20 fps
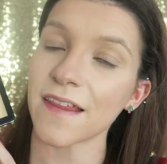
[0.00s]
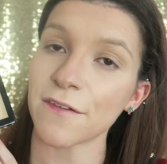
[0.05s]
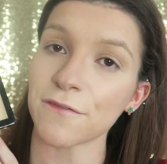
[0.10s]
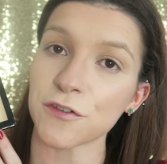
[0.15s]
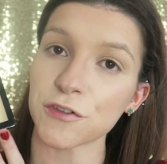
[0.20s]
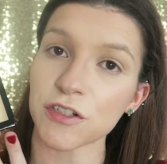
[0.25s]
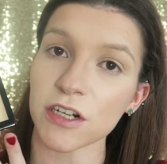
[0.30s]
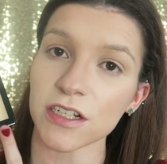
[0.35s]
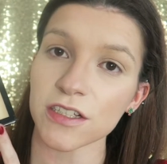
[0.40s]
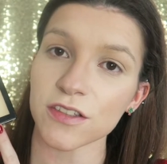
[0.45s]
And then
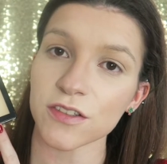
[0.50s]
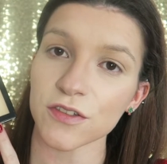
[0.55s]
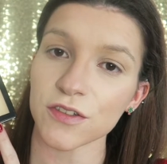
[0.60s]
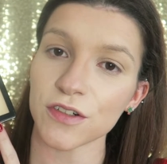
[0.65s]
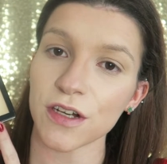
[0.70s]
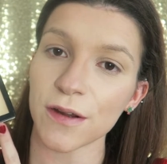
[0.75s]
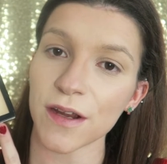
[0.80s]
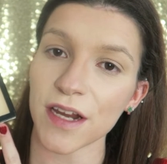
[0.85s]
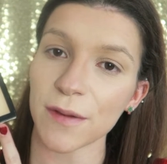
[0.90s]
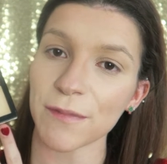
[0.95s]
for drugstore,
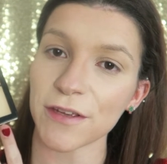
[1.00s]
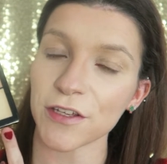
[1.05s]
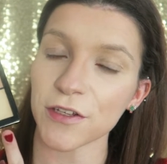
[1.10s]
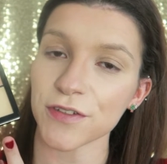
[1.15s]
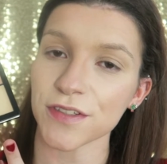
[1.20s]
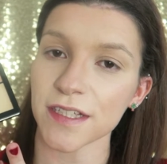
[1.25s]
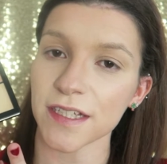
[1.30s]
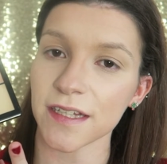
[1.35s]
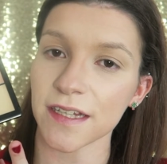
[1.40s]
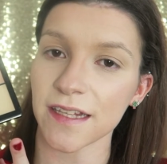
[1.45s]
I'm going to be
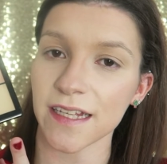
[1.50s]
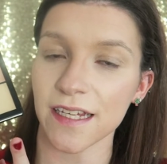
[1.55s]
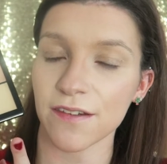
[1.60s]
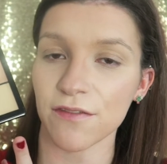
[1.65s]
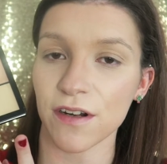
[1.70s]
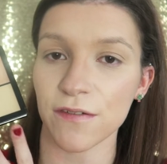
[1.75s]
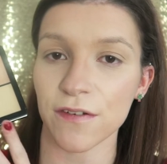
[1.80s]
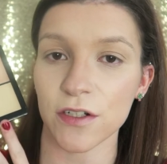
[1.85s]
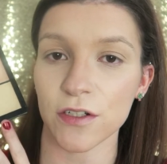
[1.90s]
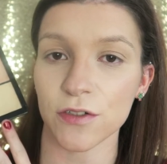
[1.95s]
using the
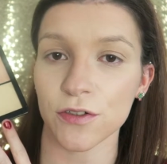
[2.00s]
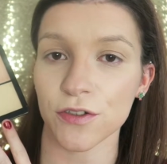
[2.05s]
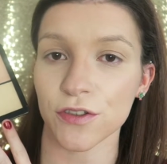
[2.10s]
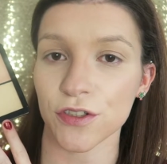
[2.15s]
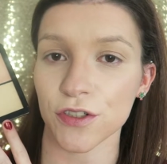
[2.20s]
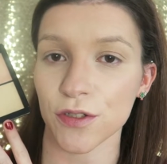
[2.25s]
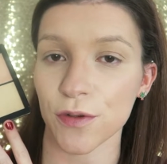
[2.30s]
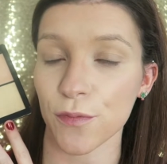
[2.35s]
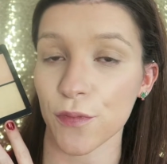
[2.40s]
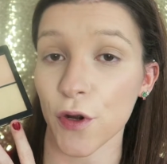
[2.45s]

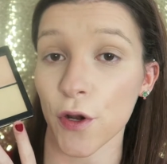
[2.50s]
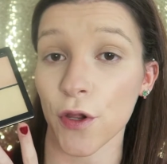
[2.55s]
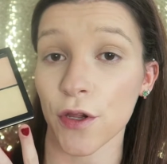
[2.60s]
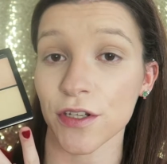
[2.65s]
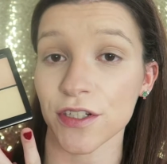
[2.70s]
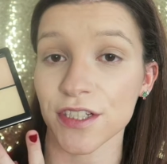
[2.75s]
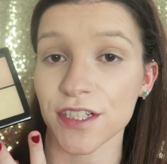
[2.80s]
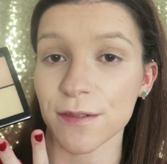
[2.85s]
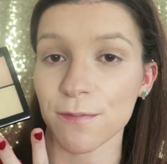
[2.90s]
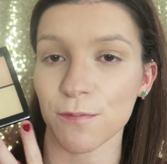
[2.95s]
Revolution Pro
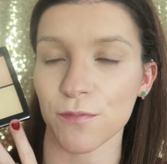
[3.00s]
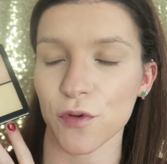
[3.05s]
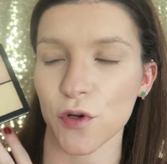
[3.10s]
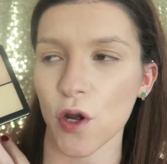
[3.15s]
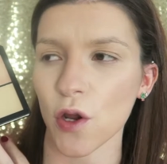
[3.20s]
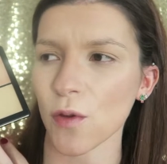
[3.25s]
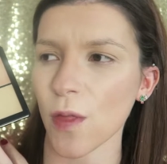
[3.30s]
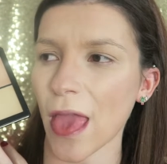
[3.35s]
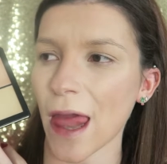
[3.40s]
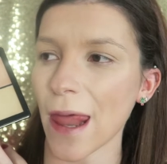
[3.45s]

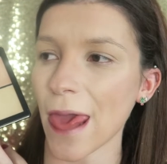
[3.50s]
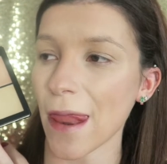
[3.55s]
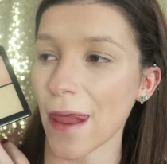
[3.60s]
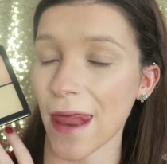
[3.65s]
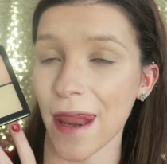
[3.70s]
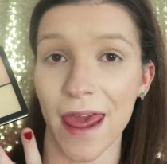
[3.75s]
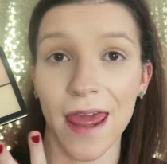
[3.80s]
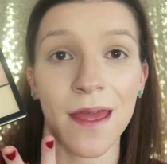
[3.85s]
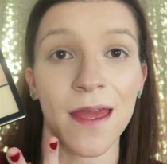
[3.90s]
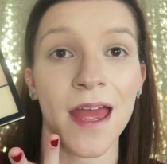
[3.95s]

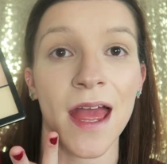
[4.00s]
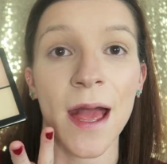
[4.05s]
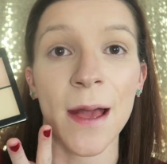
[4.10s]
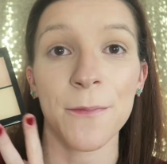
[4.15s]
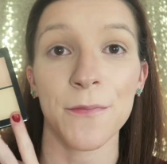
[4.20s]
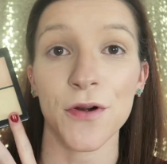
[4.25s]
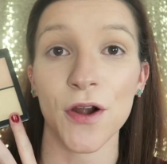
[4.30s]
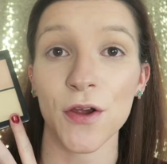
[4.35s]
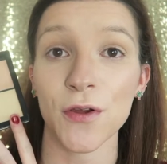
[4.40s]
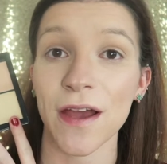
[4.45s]

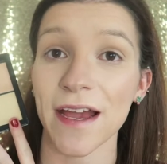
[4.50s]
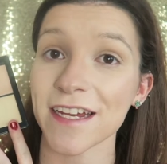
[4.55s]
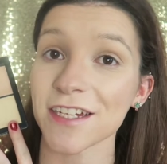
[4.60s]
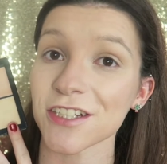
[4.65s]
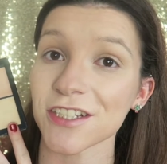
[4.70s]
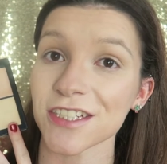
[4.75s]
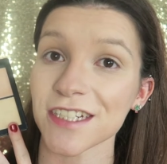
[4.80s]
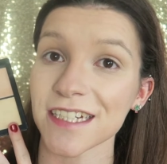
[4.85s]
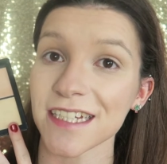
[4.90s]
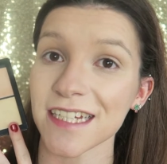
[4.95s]

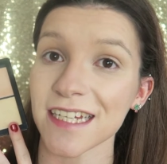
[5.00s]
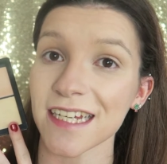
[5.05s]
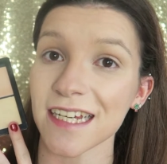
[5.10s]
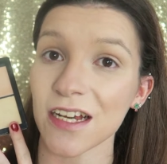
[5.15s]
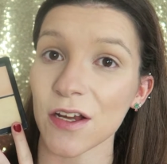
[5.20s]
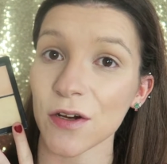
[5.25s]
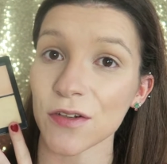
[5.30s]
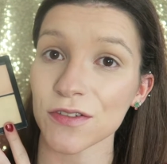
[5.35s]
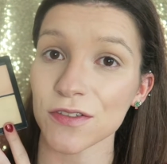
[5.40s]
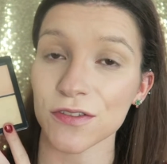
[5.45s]

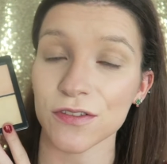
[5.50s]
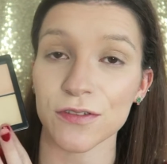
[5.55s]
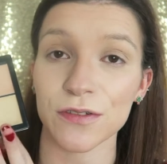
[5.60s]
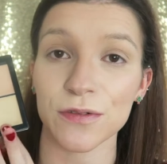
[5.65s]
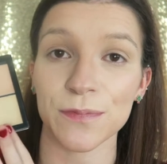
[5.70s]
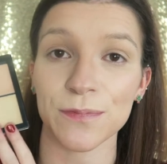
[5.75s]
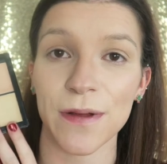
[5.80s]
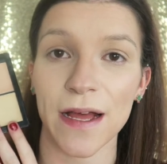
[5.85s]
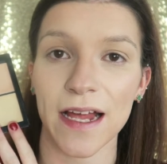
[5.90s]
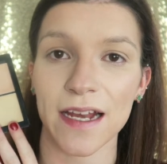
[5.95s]
HD
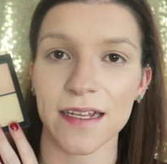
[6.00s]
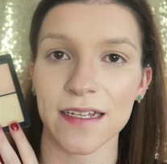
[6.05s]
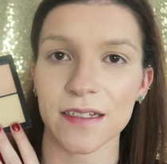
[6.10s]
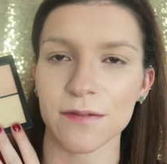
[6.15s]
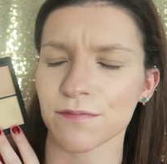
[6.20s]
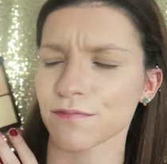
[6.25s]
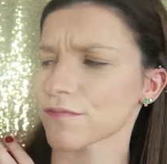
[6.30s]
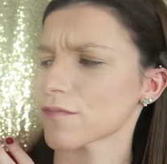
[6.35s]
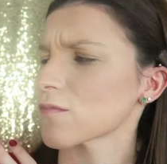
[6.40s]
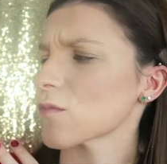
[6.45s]
Contour
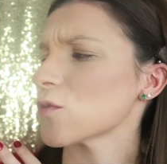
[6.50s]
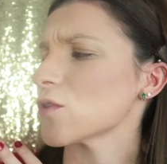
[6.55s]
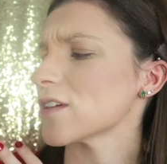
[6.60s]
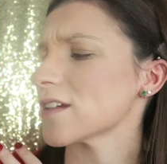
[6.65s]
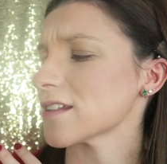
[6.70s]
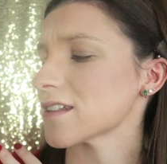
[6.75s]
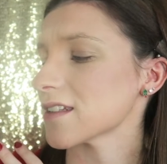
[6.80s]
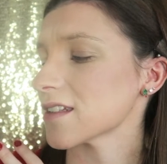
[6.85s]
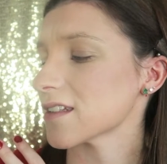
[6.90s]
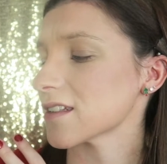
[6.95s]
Palette. What
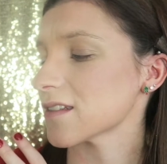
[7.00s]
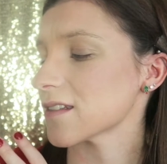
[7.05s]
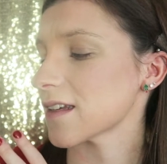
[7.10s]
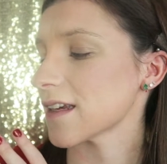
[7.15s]
is this?